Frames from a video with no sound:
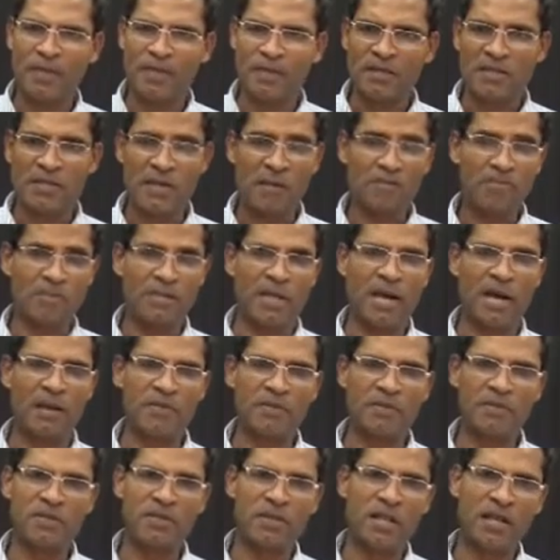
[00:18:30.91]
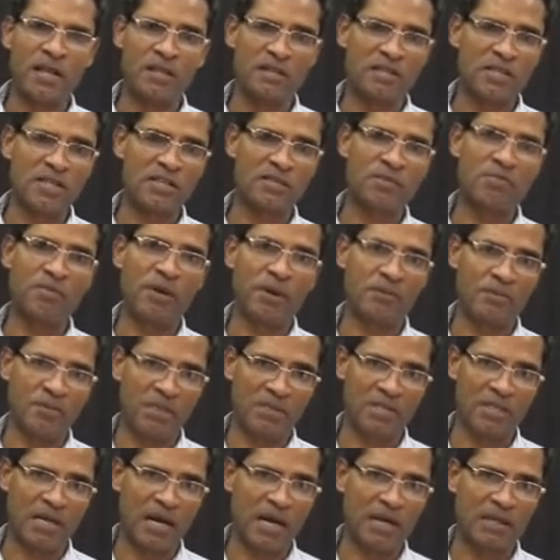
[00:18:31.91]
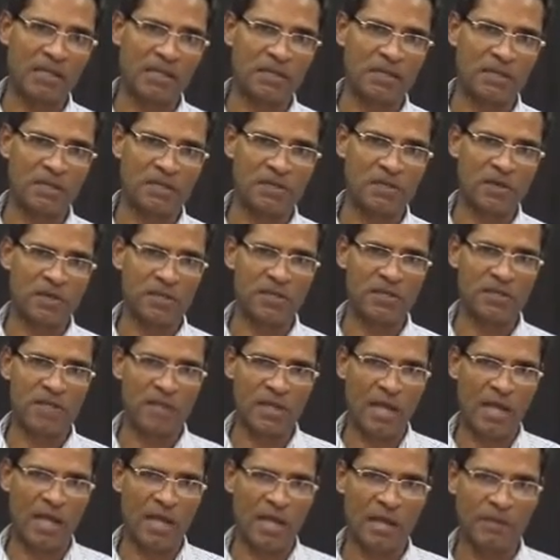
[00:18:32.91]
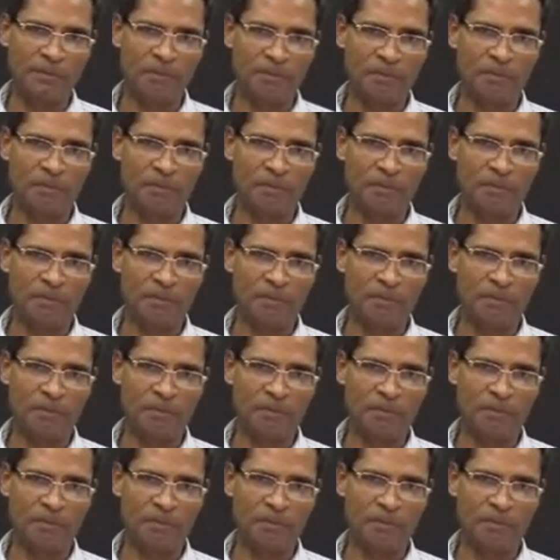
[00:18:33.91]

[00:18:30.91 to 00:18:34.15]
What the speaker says: Sometimes they are just published articles on a scale.